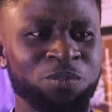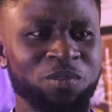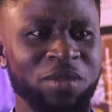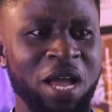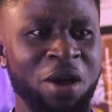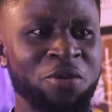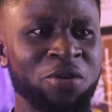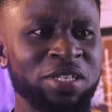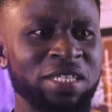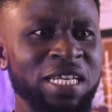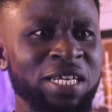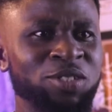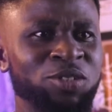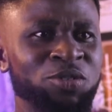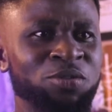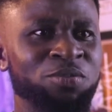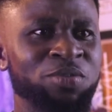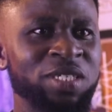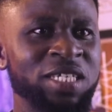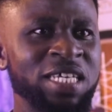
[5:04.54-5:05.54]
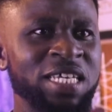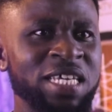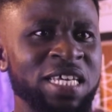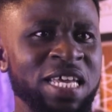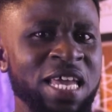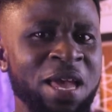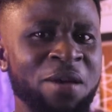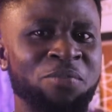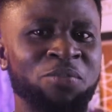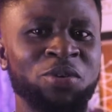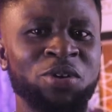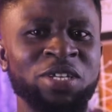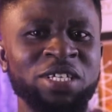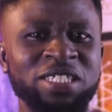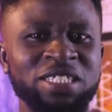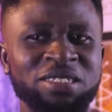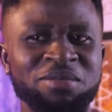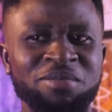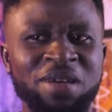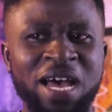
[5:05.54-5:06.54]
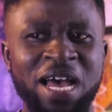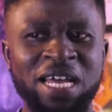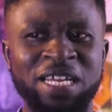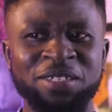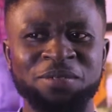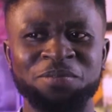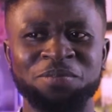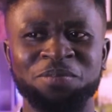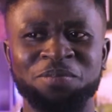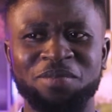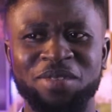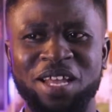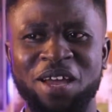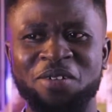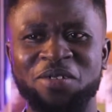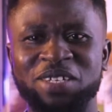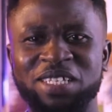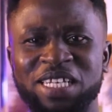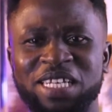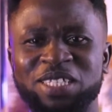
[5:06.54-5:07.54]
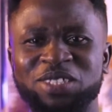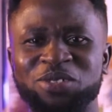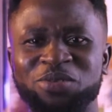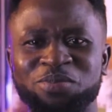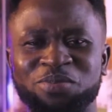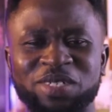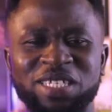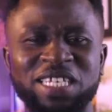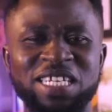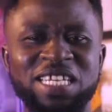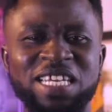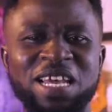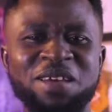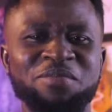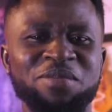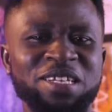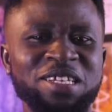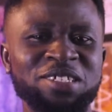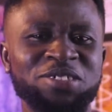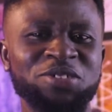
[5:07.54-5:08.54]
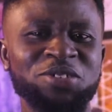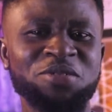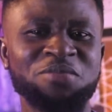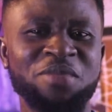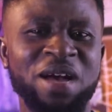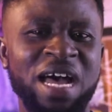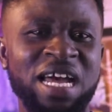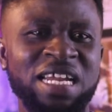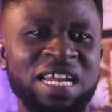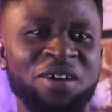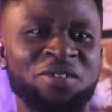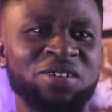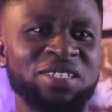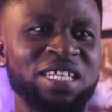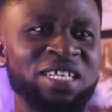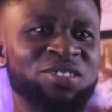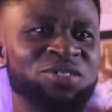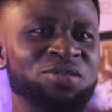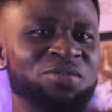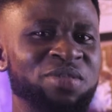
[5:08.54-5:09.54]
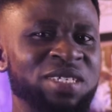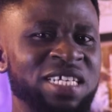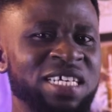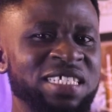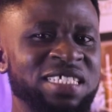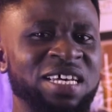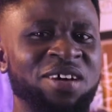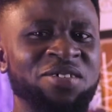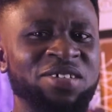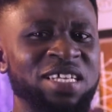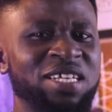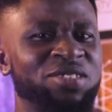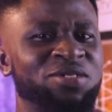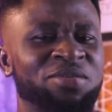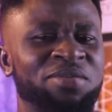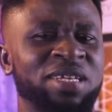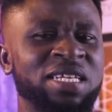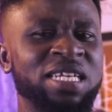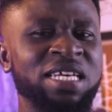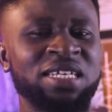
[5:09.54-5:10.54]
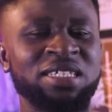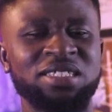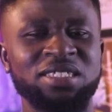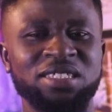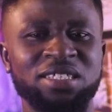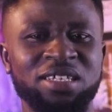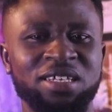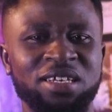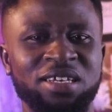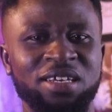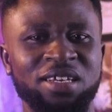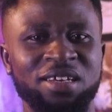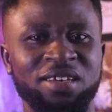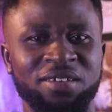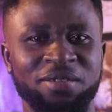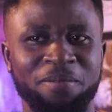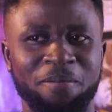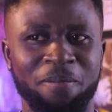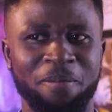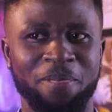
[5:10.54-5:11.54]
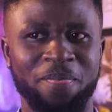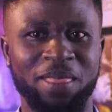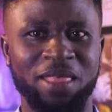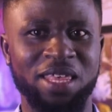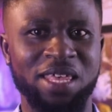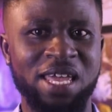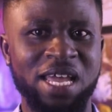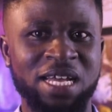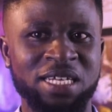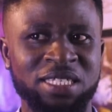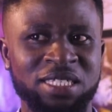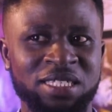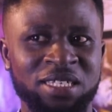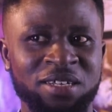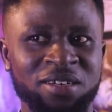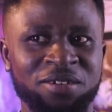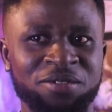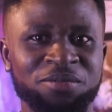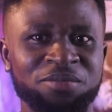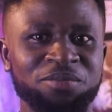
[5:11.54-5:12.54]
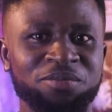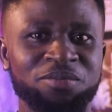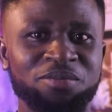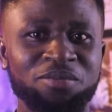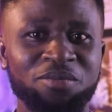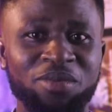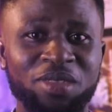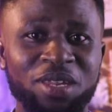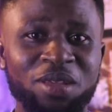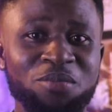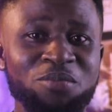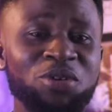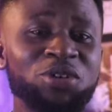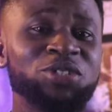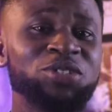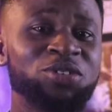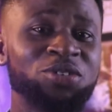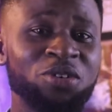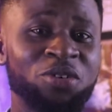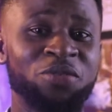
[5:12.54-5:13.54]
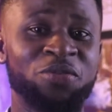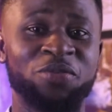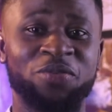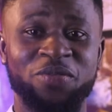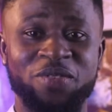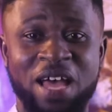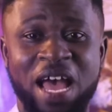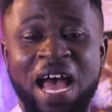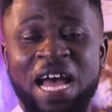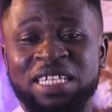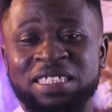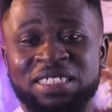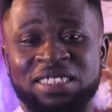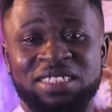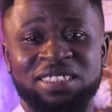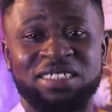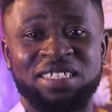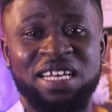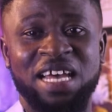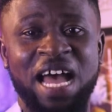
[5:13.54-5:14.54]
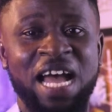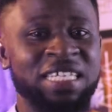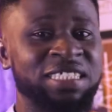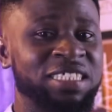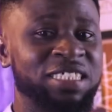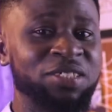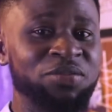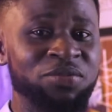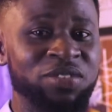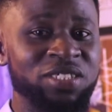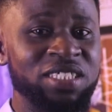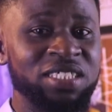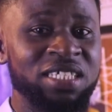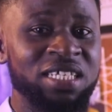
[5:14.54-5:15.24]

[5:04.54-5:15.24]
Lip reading: I wanted to be a policeman, I wanted to be a military man, I wanted to be this, I wanted to be this. Yes, most of us achieved